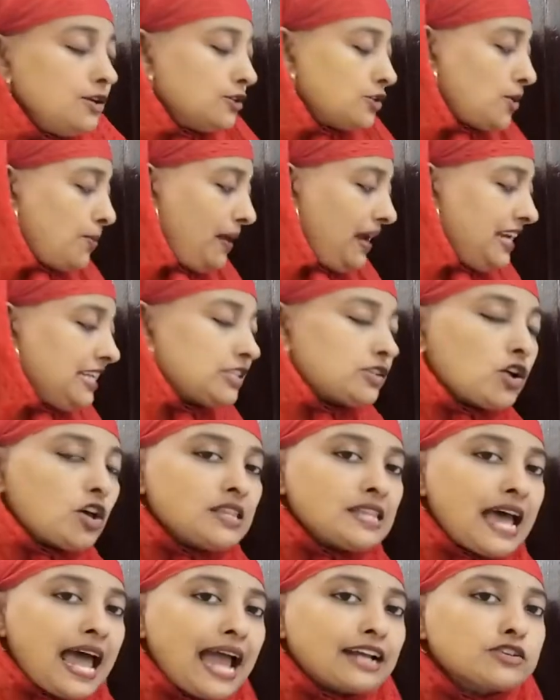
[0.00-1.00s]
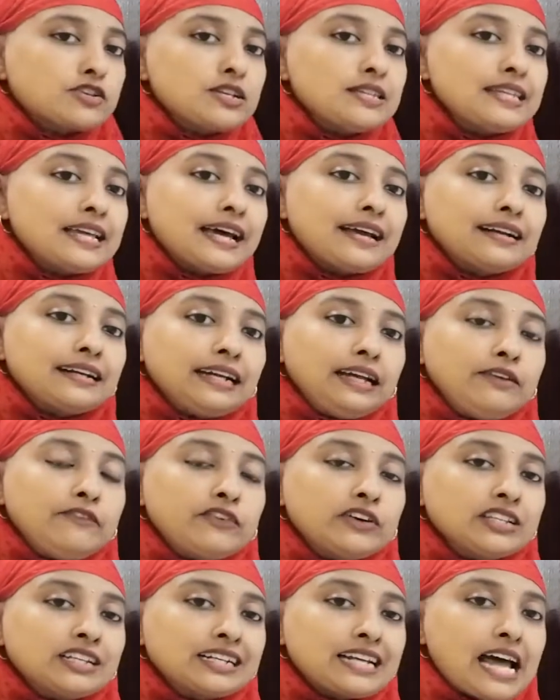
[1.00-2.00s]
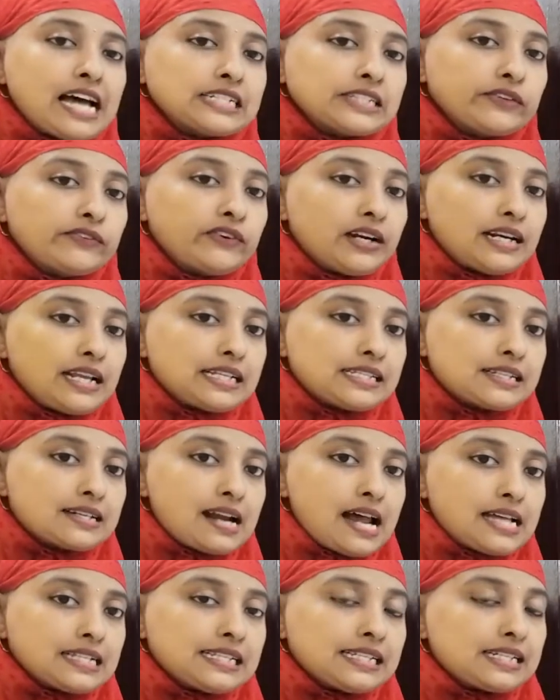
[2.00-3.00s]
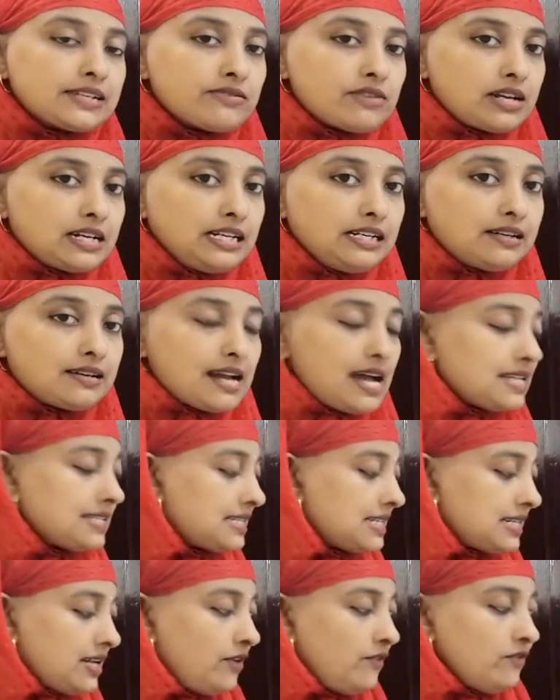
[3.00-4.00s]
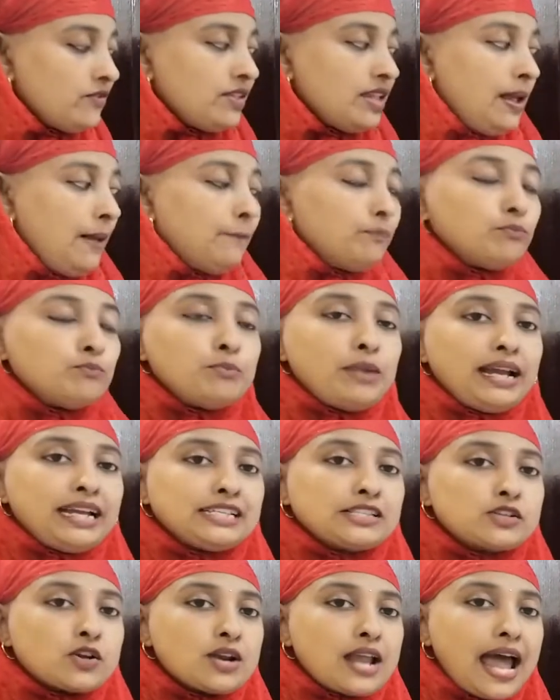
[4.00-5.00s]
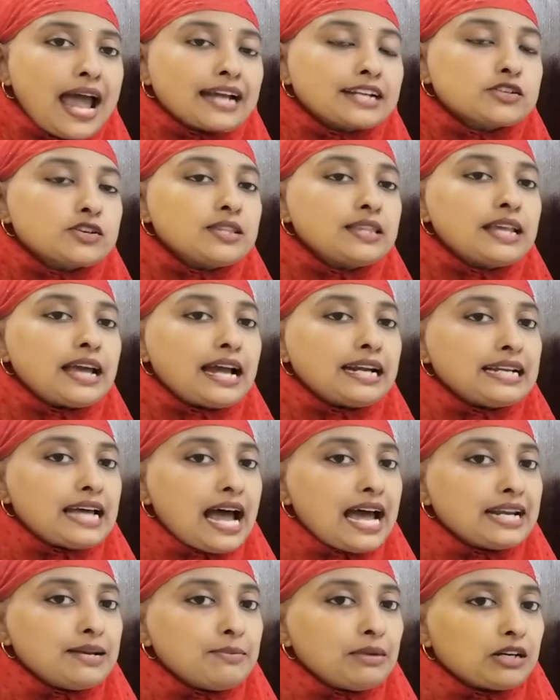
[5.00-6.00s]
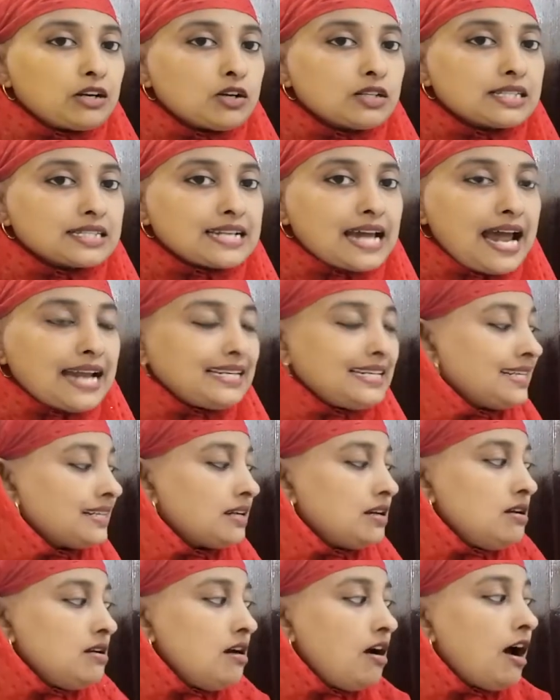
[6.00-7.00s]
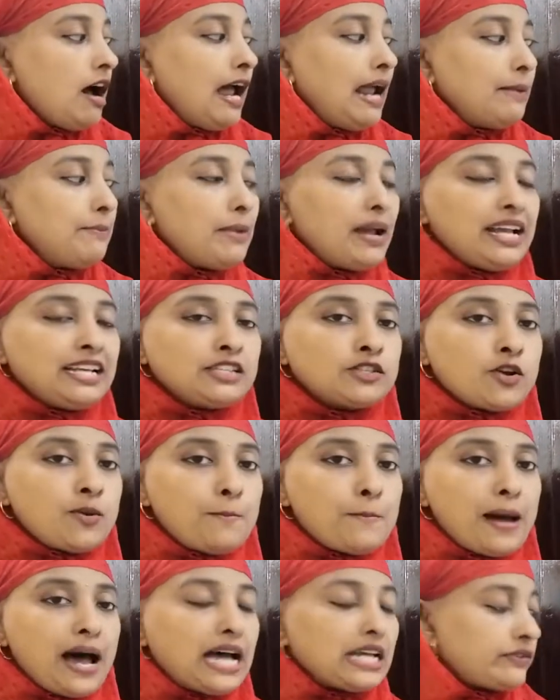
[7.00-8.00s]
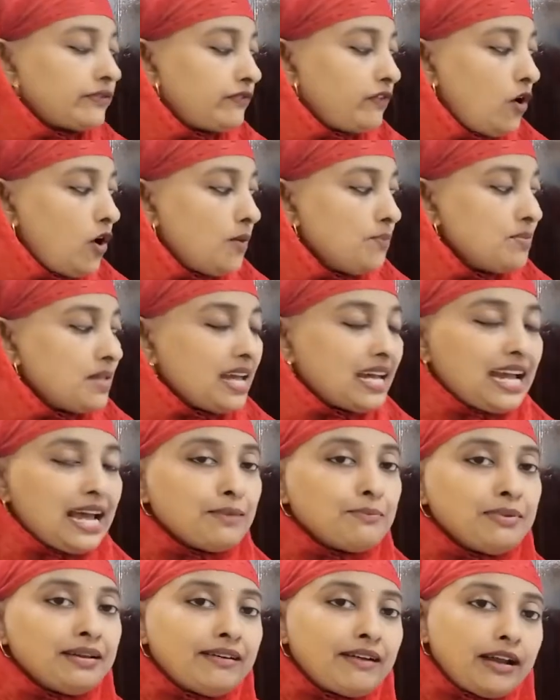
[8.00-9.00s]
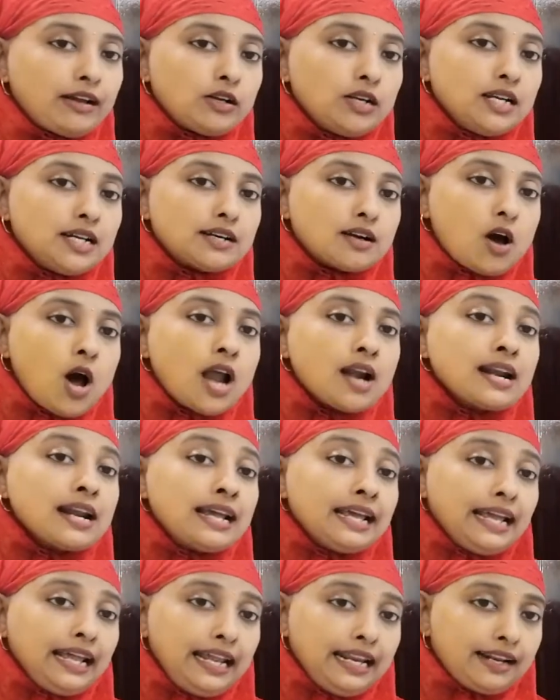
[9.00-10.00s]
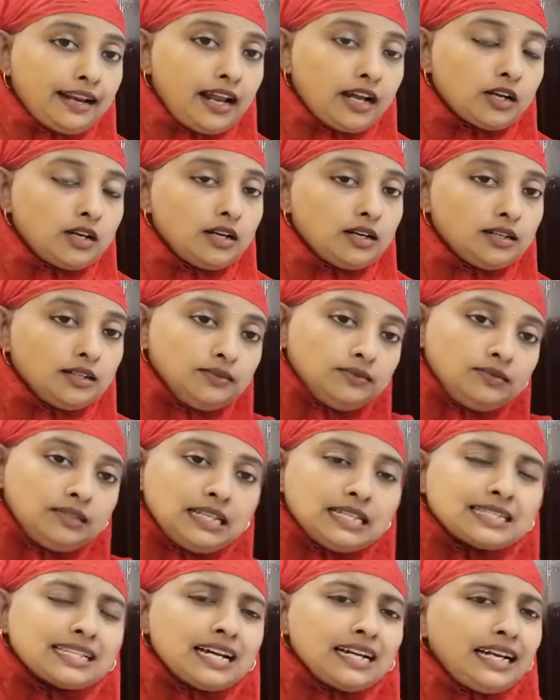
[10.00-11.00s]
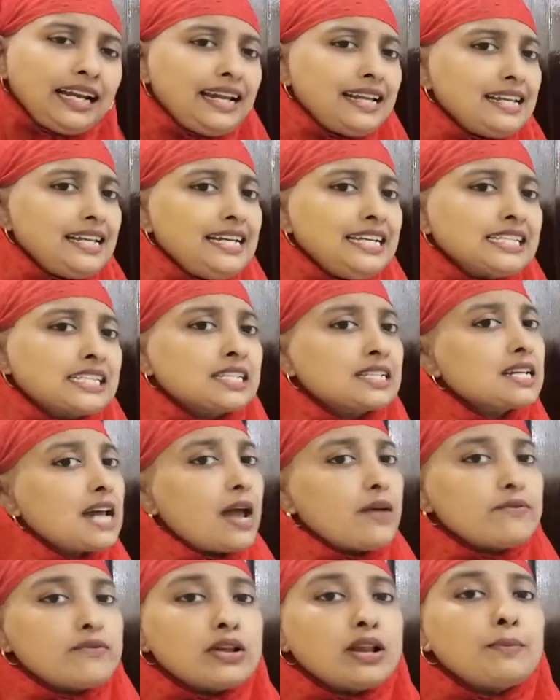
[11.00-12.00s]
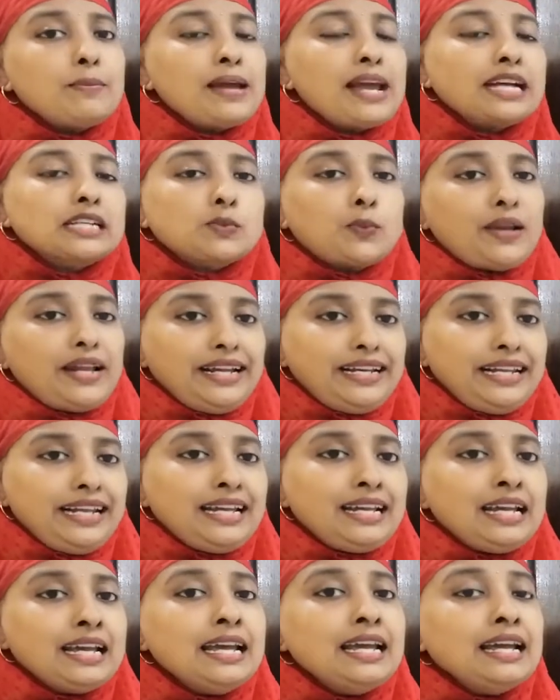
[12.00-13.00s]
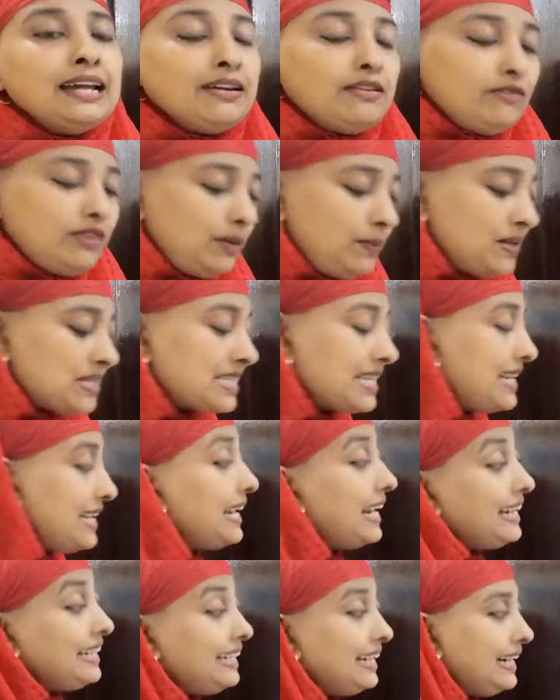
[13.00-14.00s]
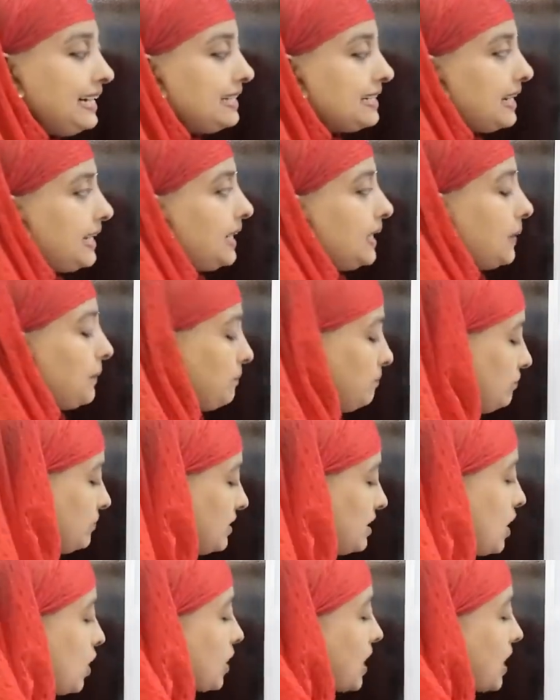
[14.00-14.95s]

So, based on the action, they are again further classified as transitive and intransitive. Based on action, they are dynamic or static. And based on past form, they can be regular or irregular. This again, each type will be explaining, will be seeing in detail. Now